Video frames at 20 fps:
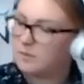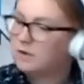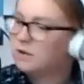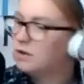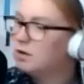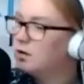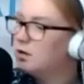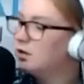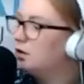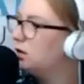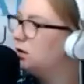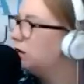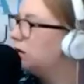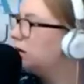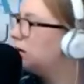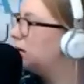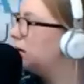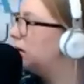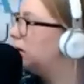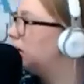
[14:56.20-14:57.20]

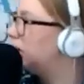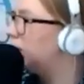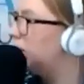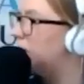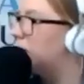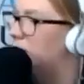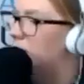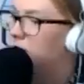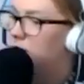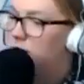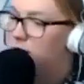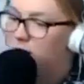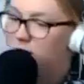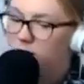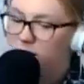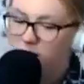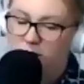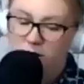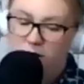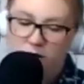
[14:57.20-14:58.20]

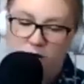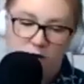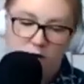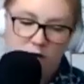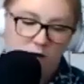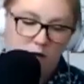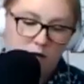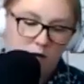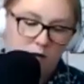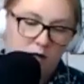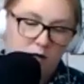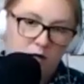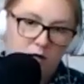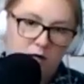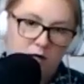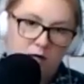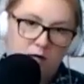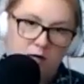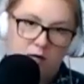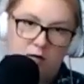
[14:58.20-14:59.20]

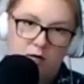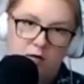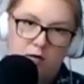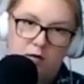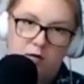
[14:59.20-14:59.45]
This person isn't speaking.